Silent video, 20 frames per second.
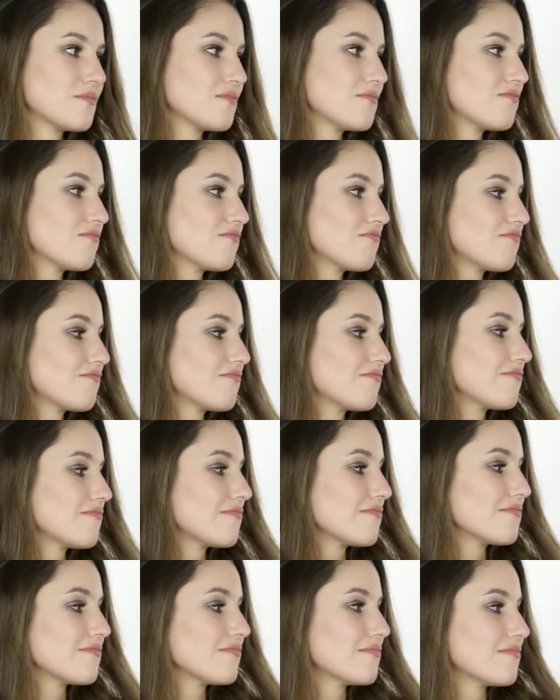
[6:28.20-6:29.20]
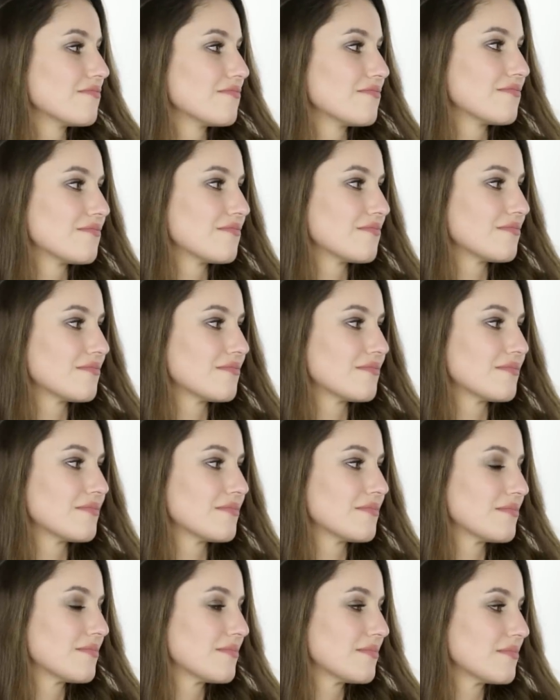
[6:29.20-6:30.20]

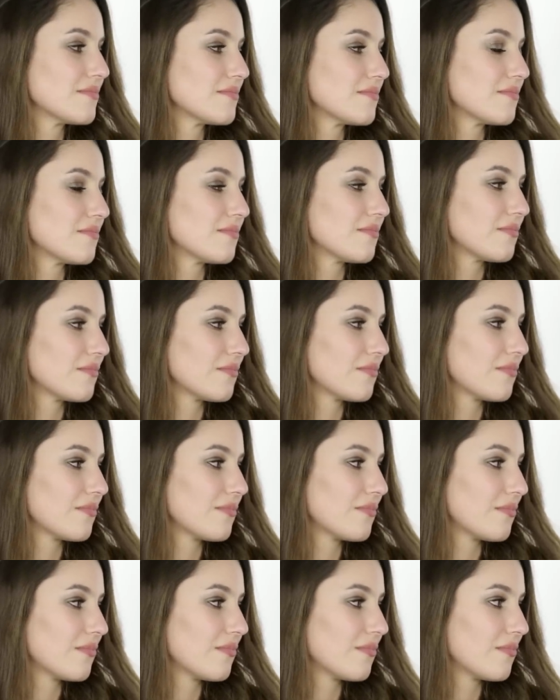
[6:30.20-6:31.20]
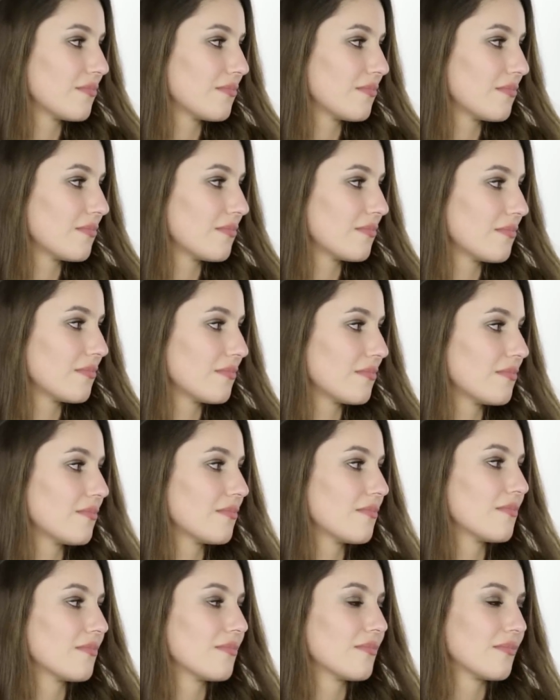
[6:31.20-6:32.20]

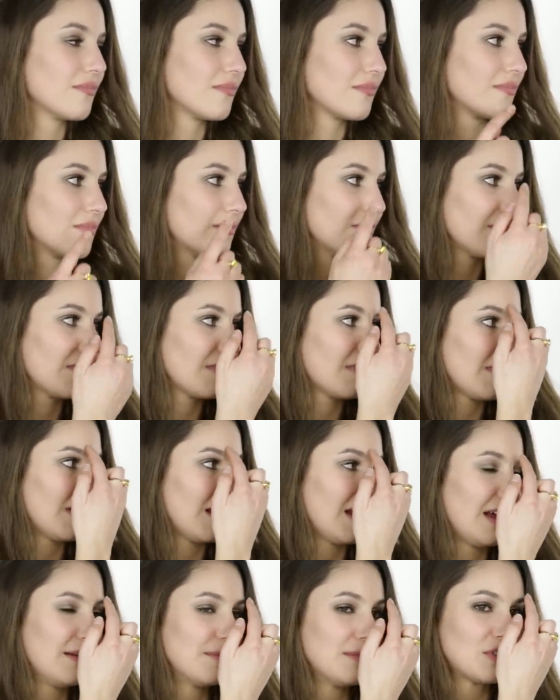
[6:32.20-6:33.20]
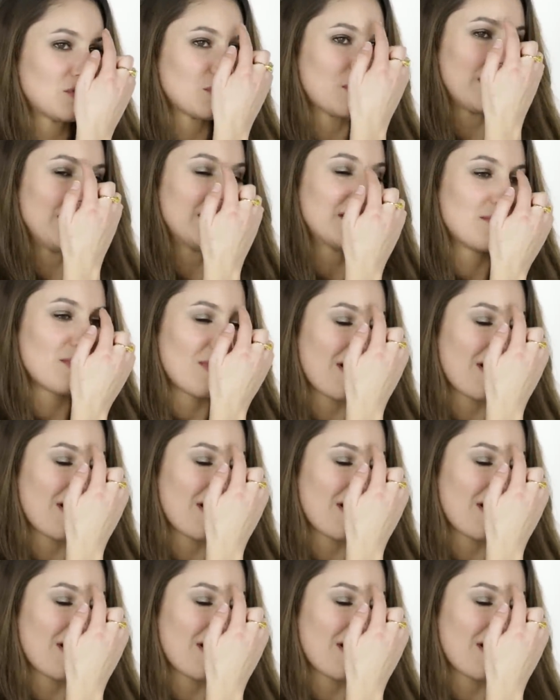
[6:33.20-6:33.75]
[no speech]